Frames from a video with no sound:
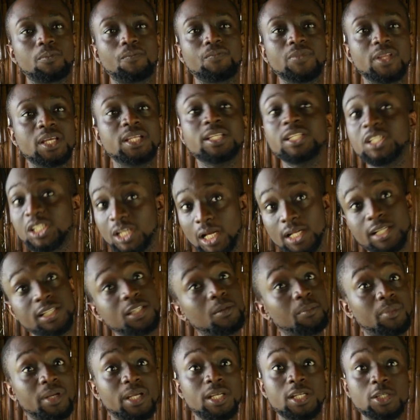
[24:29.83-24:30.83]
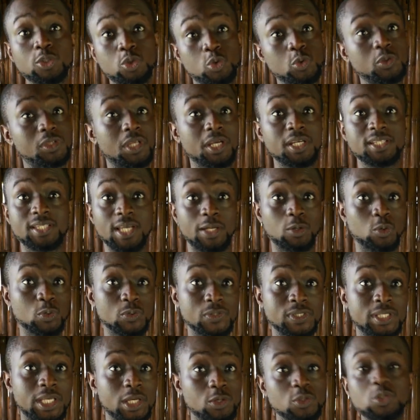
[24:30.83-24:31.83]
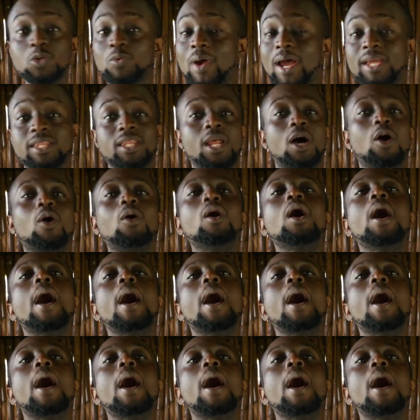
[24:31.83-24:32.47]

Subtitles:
initially in the beginning do things that don't scale. So right now,